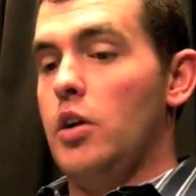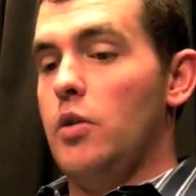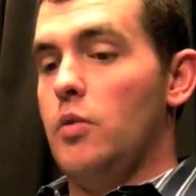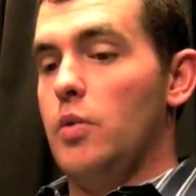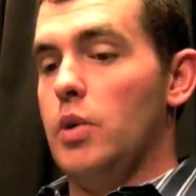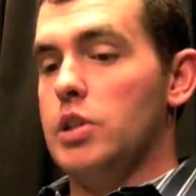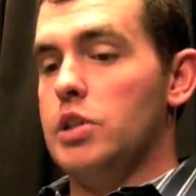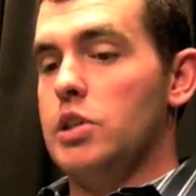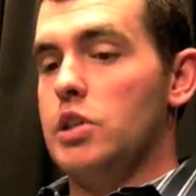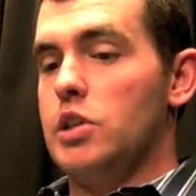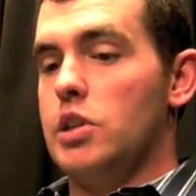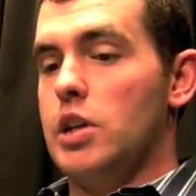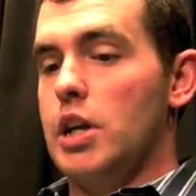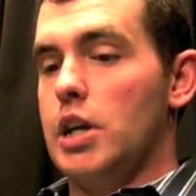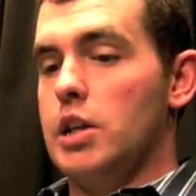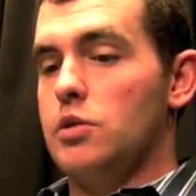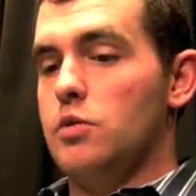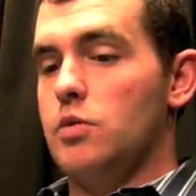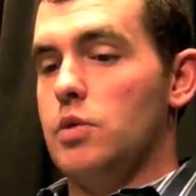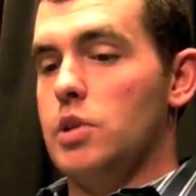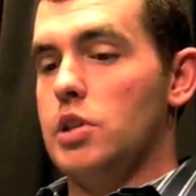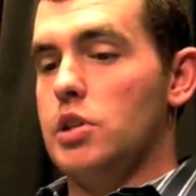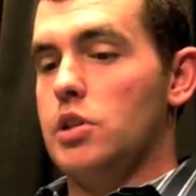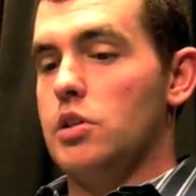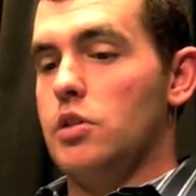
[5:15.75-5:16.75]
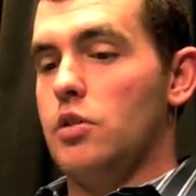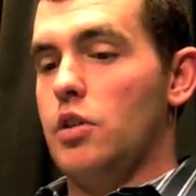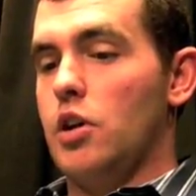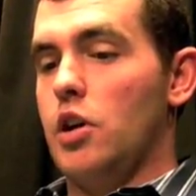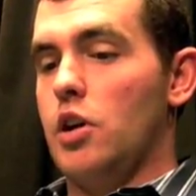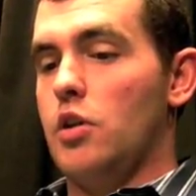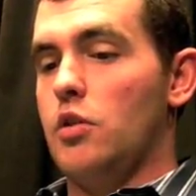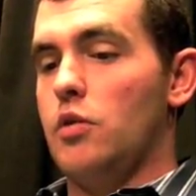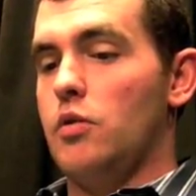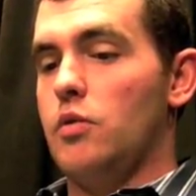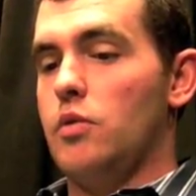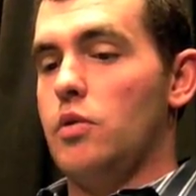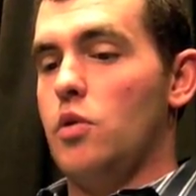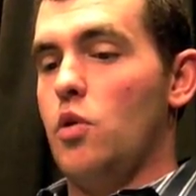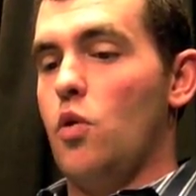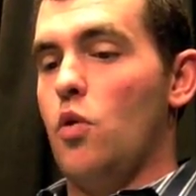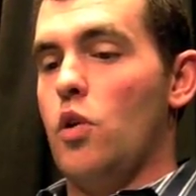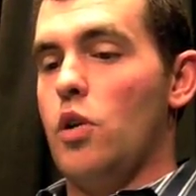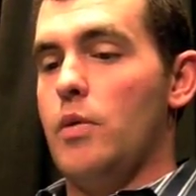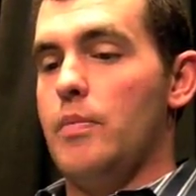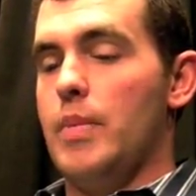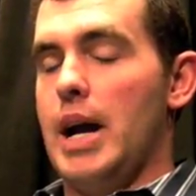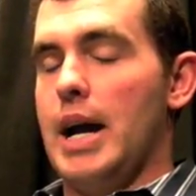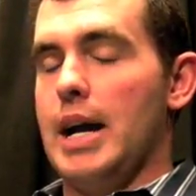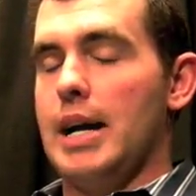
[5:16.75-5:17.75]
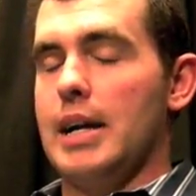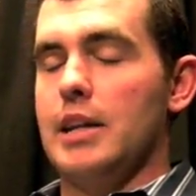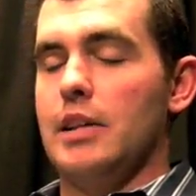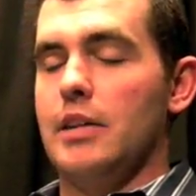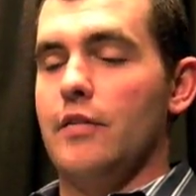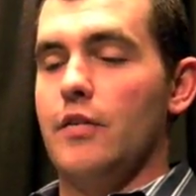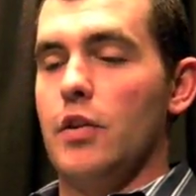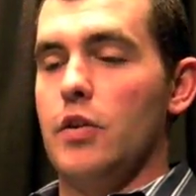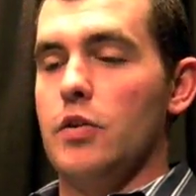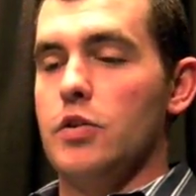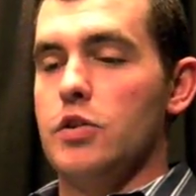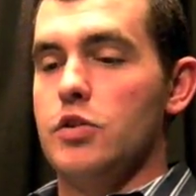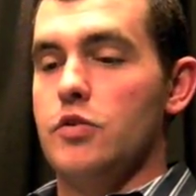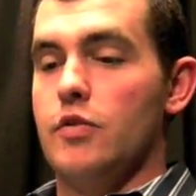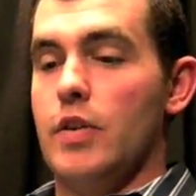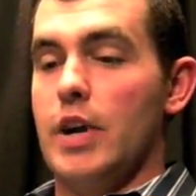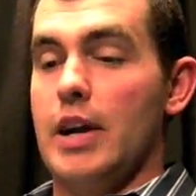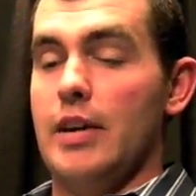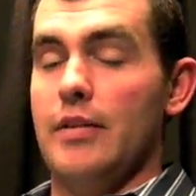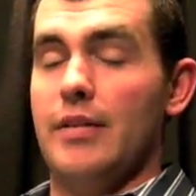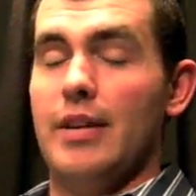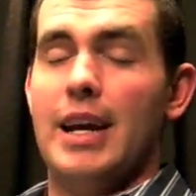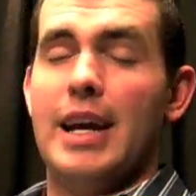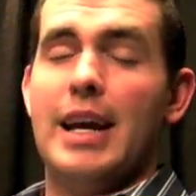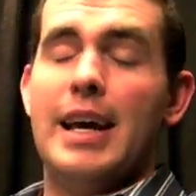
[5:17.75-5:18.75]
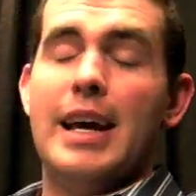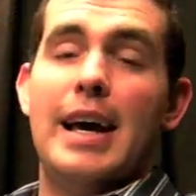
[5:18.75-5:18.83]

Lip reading: What's the chance we still go cornerback in the first round?